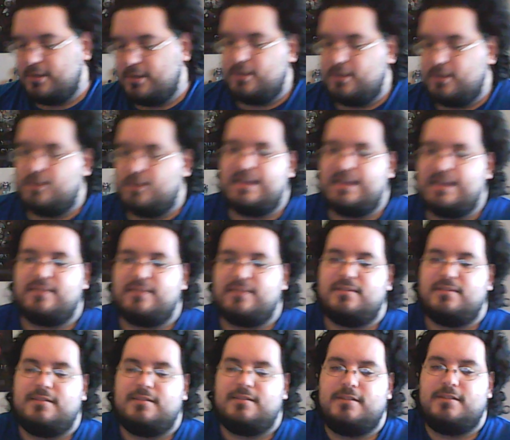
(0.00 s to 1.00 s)
oh
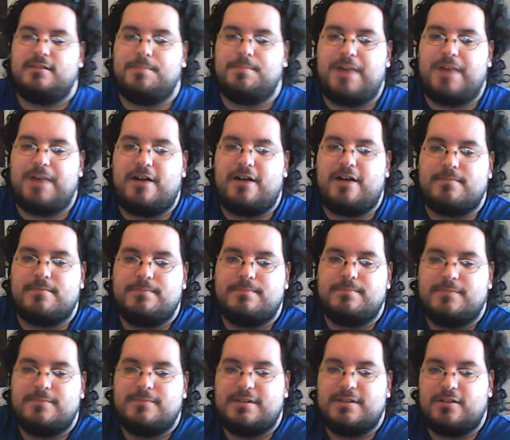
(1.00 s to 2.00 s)
yes, the bottom.
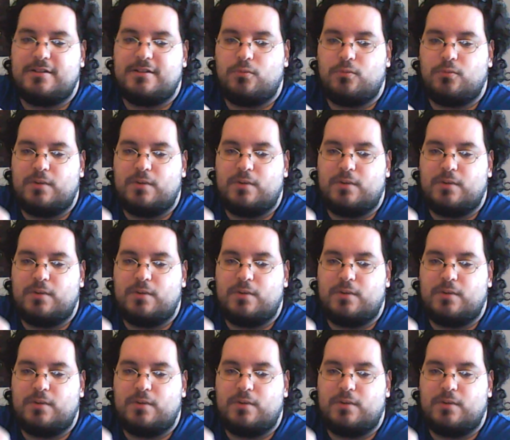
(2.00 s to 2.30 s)
This is one